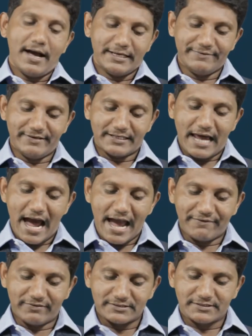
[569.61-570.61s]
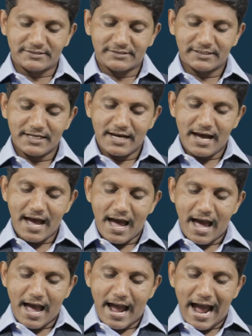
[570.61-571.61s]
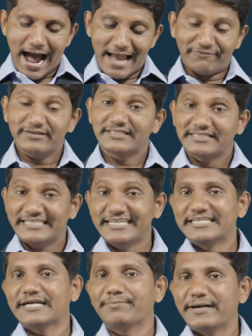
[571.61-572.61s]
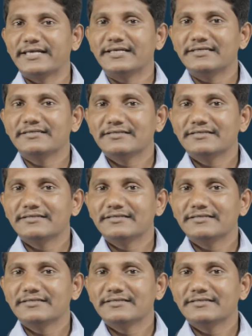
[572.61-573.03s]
Even I was I was cheated by